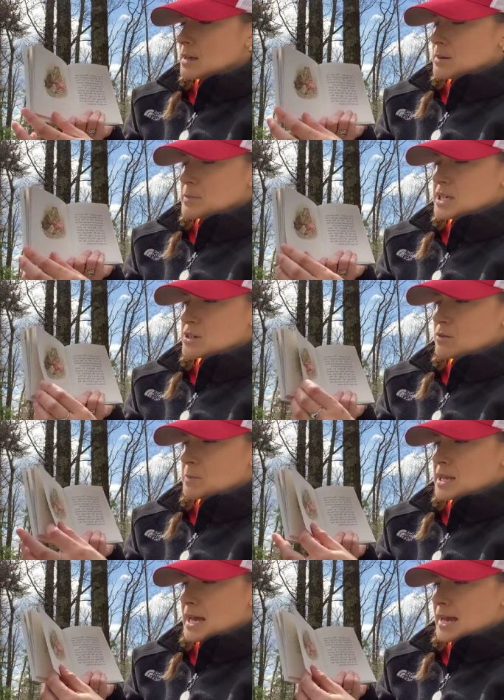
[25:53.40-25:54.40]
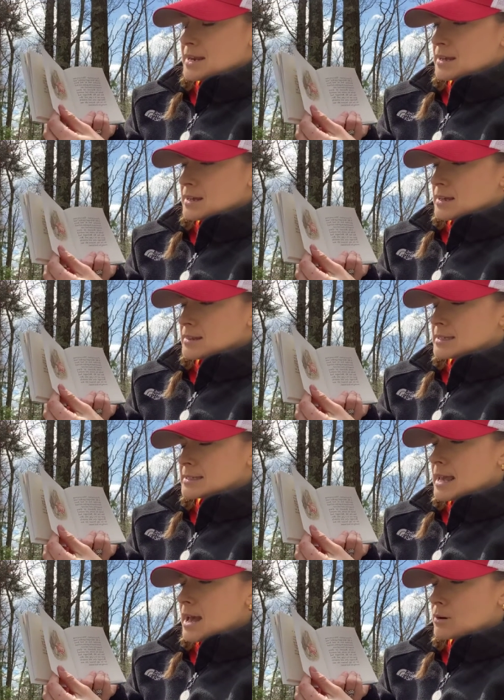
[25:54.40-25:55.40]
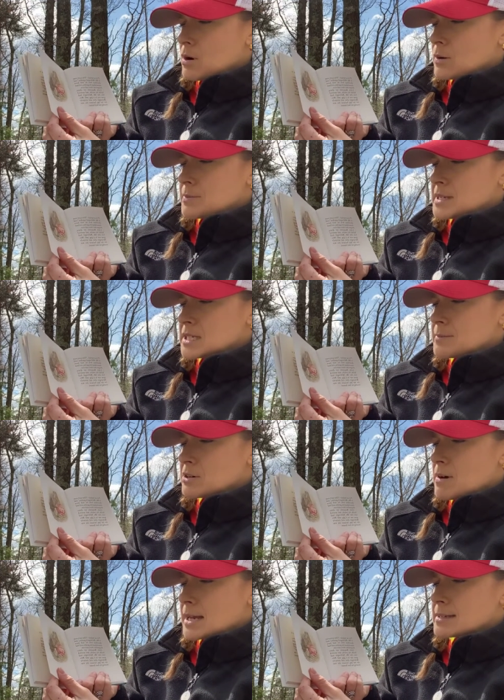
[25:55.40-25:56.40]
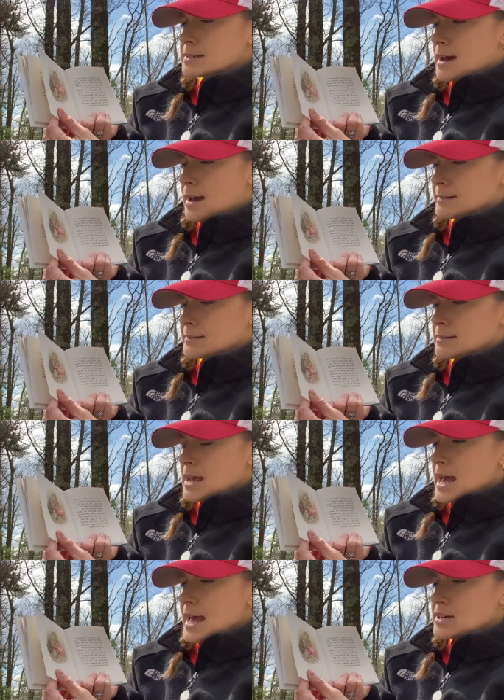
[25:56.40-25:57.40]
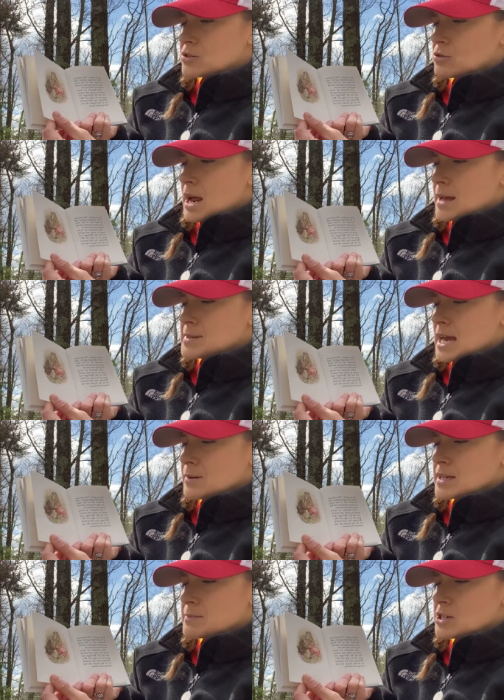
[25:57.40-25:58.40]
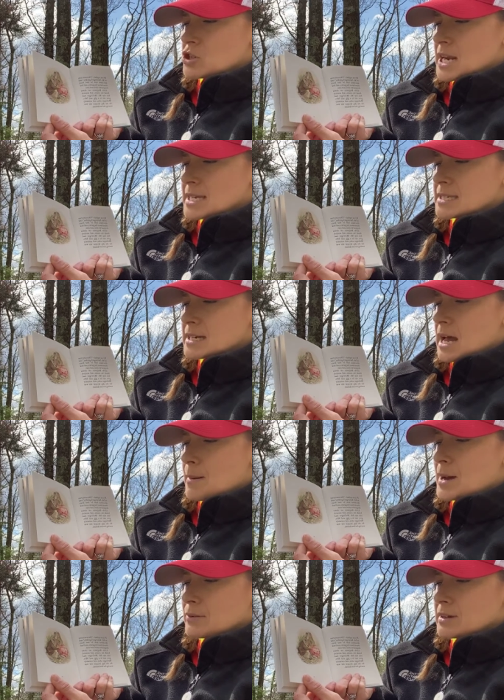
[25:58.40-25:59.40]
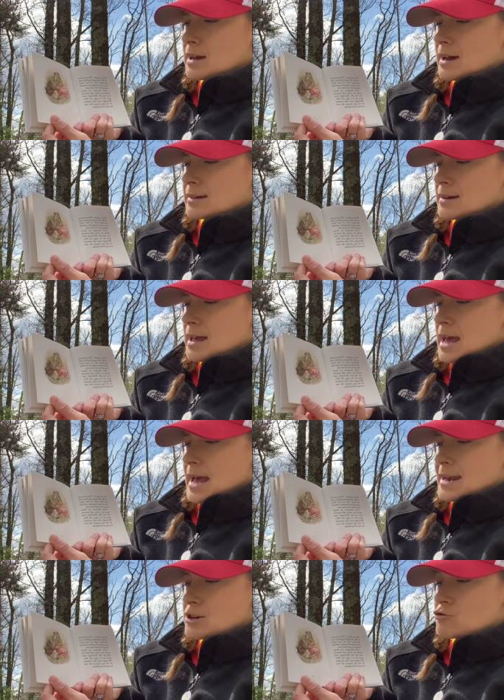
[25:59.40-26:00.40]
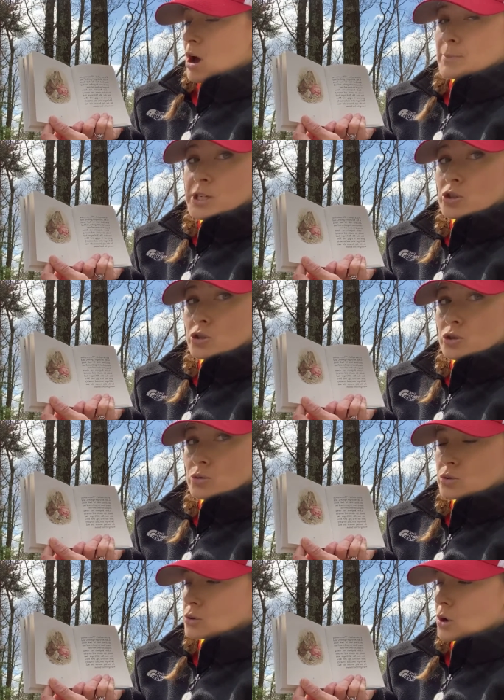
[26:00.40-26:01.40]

Peter replied, The scarecrow in Mr. McGregor's garden, and described how he had been chased about the garden and had dropped his shoes and